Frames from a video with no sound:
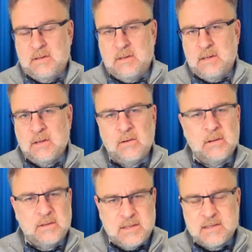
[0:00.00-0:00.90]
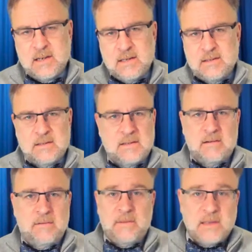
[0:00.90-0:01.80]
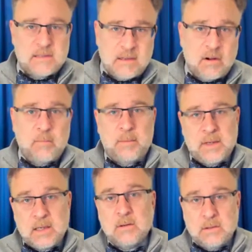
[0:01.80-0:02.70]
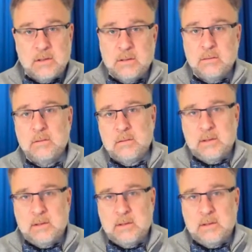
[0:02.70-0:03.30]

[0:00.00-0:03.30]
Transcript: In all of these cases, there are things the company could do,